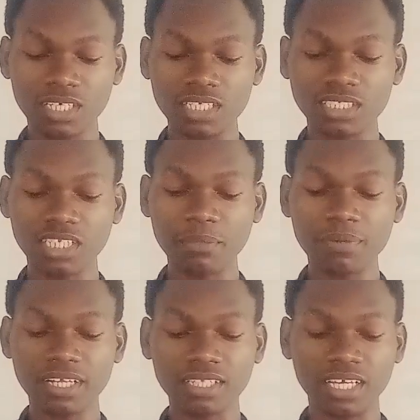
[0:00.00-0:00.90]
is
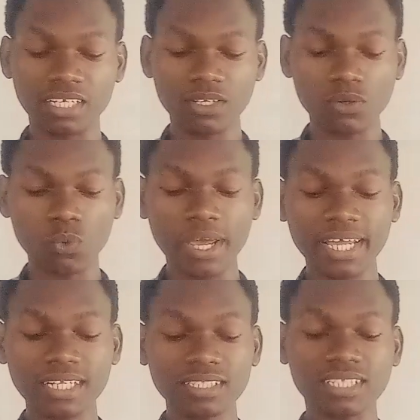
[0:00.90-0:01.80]
liberated
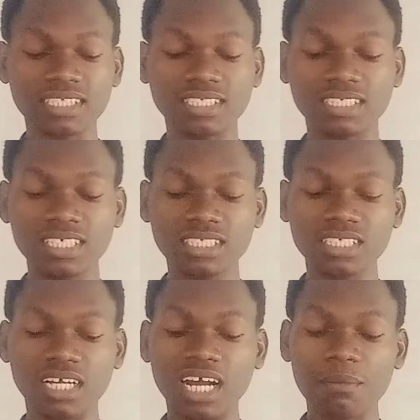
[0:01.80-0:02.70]
when
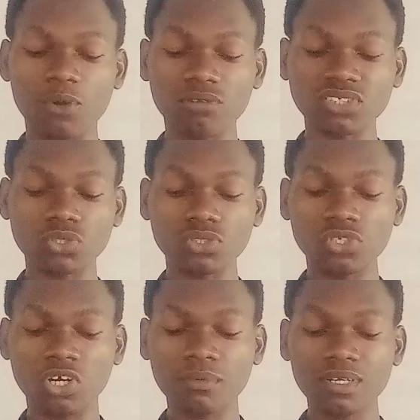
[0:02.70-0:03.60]
36 grams of
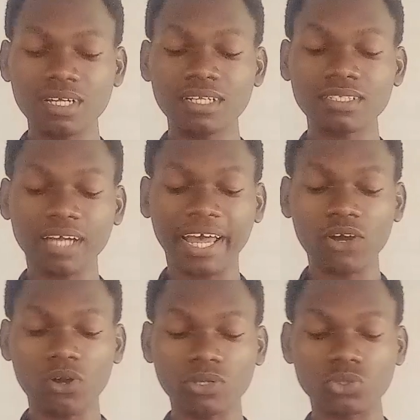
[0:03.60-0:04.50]
sodium
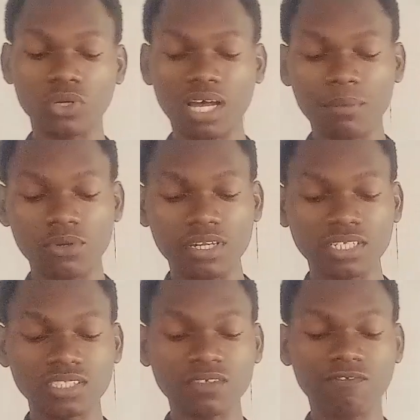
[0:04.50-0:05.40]

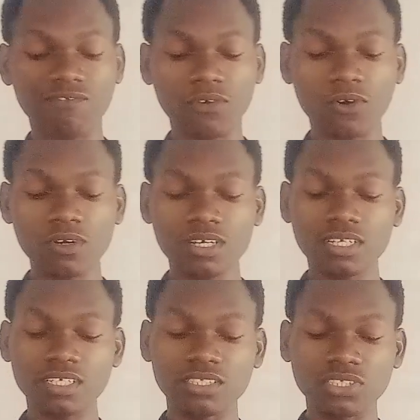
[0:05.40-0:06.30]
trioxocarbonate 4
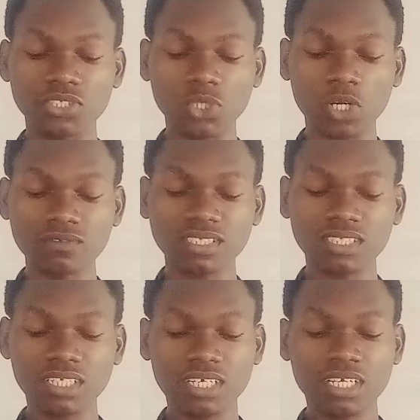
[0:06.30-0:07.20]

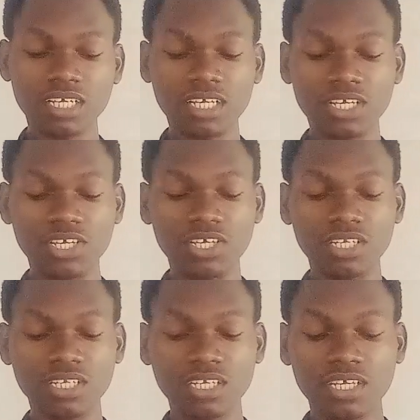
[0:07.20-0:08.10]
dissolves
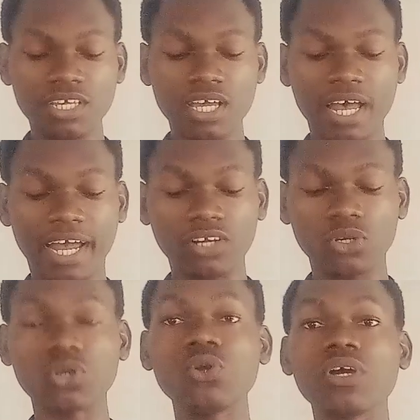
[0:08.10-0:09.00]
in
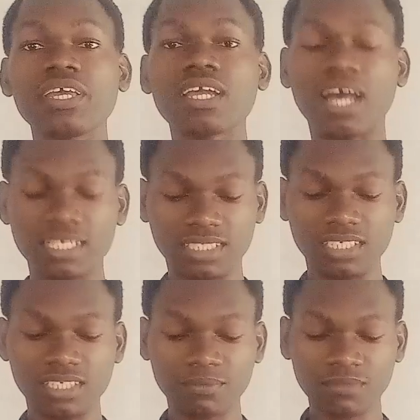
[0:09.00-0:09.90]
hydrochloric acid?